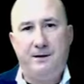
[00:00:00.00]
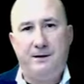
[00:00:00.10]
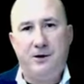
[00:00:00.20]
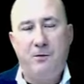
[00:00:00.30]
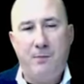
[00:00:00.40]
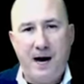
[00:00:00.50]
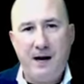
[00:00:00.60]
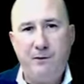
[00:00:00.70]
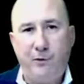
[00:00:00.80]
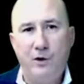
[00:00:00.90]
your
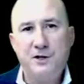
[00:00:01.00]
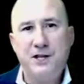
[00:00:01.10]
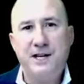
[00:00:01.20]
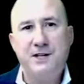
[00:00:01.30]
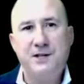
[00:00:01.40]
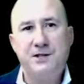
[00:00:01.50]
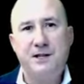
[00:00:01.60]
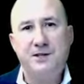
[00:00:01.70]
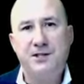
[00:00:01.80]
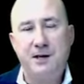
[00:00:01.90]
mind force is
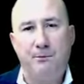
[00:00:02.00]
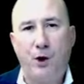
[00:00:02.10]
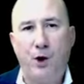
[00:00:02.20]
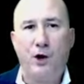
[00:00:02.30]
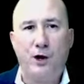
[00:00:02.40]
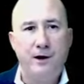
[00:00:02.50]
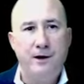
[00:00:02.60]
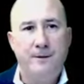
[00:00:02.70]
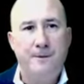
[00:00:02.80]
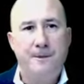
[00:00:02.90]
subpar,
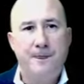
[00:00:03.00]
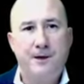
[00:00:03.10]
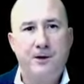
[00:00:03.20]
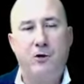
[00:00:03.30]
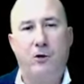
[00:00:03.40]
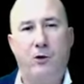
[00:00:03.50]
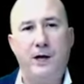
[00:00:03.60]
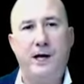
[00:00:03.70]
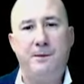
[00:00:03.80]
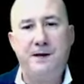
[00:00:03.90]
you're only
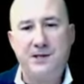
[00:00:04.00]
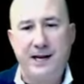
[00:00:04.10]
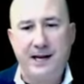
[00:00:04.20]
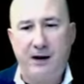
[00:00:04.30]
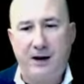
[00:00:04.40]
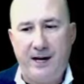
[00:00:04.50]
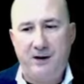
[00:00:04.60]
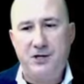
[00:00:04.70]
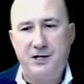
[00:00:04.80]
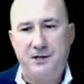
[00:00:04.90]
going to be sending out
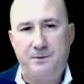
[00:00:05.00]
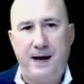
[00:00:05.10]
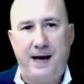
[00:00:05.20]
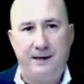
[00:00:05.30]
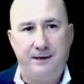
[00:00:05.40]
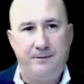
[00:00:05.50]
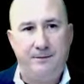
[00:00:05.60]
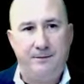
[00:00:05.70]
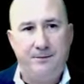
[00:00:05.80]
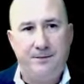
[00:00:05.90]
energy that's bad.
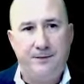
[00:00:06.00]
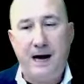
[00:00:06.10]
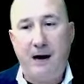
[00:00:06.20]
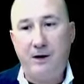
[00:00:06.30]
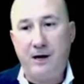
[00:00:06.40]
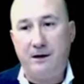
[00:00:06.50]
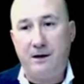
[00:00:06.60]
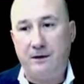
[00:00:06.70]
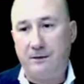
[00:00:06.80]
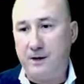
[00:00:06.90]
Now,
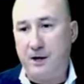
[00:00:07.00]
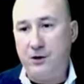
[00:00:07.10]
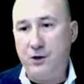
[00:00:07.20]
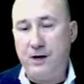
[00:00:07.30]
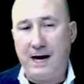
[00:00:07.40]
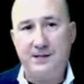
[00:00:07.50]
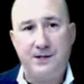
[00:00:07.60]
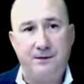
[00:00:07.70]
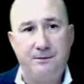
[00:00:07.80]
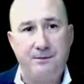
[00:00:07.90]
you guys
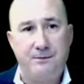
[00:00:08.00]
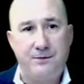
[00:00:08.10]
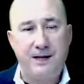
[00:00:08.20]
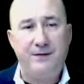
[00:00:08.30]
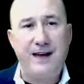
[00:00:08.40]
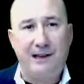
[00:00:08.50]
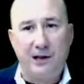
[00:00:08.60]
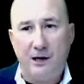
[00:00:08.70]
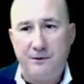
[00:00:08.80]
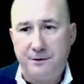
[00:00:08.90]
did that
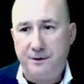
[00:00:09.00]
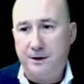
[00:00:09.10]
love